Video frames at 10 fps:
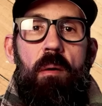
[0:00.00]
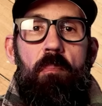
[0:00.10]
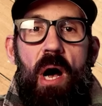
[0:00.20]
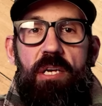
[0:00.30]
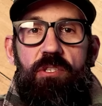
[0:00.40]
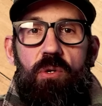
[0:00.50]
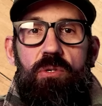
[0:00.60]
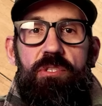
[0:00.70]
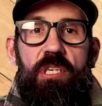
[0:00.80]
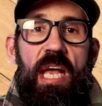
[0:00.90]

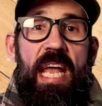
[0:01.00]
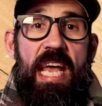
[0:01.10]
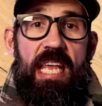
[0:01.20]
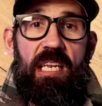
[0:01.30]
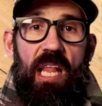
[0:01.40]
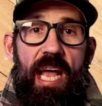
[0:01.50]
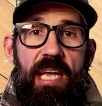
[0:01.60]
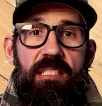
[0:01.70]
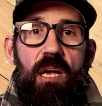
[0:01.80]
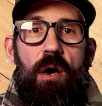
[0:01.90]
puzzles,
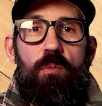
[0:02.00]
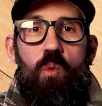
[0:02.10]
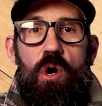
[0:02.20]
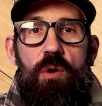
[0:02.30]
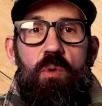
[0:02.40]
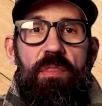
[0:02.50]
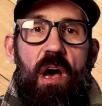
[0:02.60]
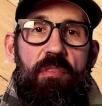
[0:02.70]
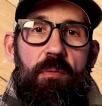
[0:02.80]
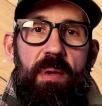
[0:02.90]
inlays on wood with
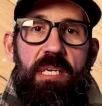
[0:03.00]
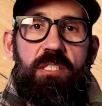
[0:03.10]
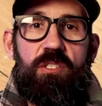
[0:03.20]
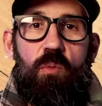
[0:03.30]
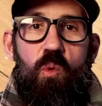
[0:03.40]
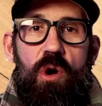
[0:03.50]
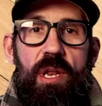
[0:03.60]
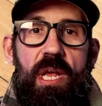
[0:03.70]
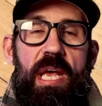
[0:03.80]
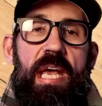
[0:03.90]
other pieces of wood,